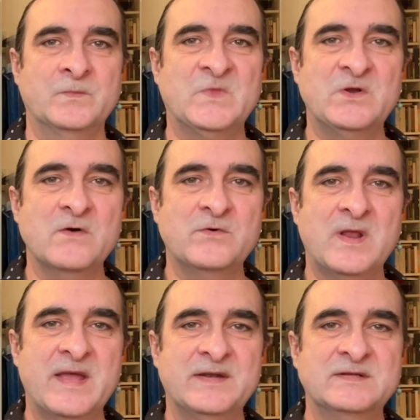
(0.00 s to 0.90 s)
The novel
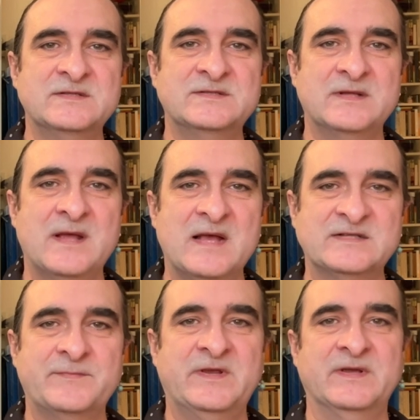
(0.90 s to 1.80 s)
ends as
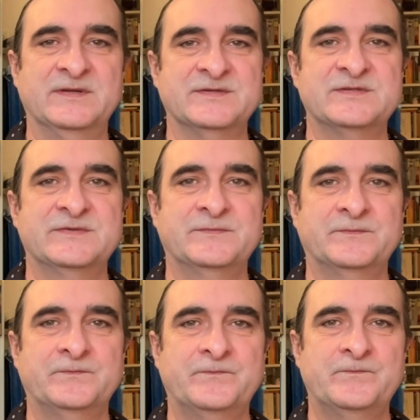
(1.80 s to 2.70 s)
it begins,
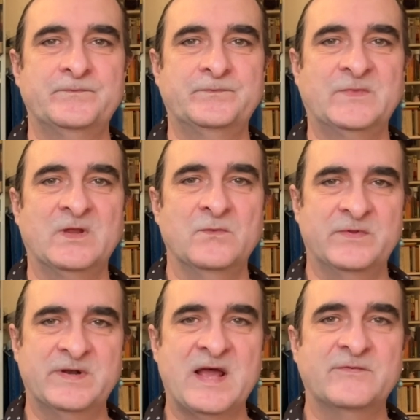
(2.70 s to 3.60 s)

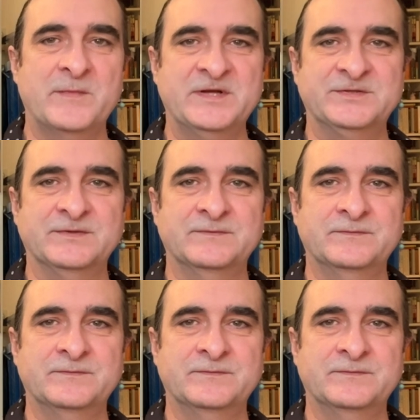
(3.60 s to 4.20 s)
with an affirmation.